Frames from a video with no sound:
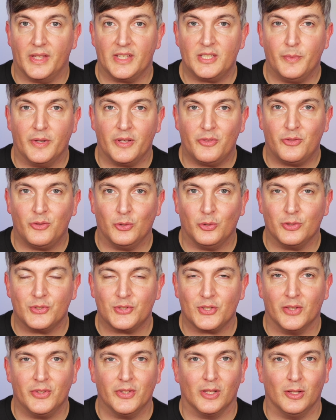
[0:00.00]
that's my thoughts
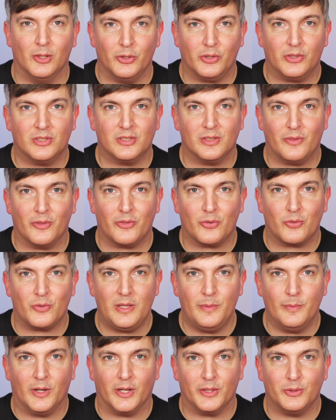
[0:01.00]
on the looks of the
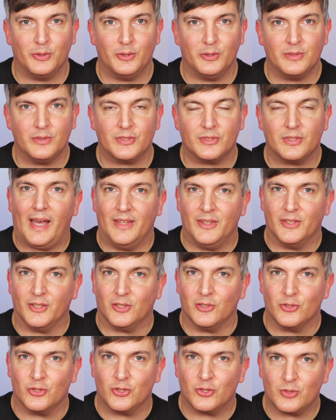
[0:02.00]
3 models and the
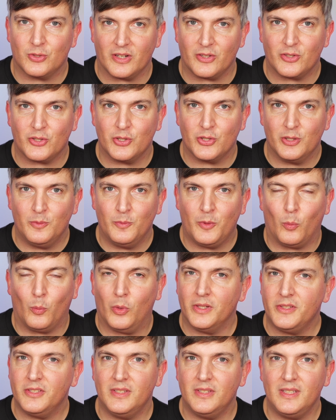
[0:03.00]
construction. But
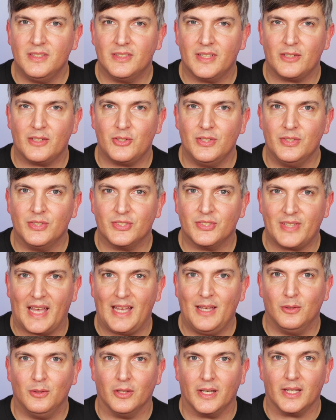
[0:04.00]
what do these actually
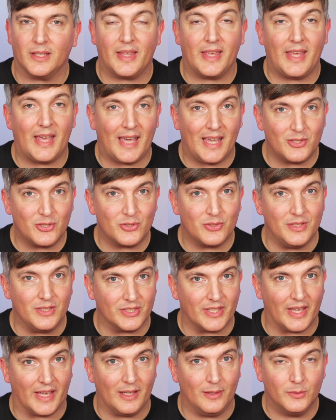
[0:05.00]
sound like? They actually
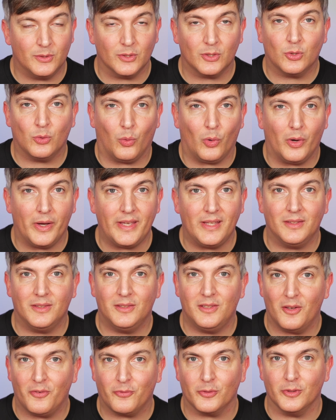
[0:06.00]
sound quite
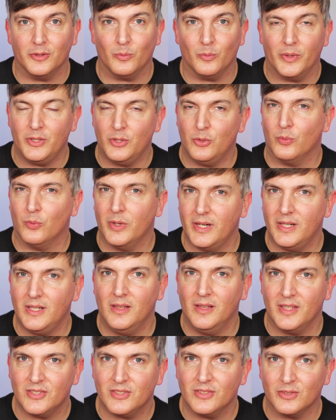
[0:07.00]
different when you really
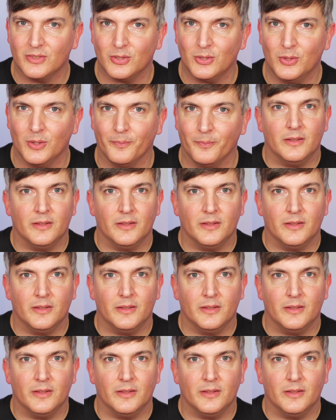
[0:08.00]
listen to them.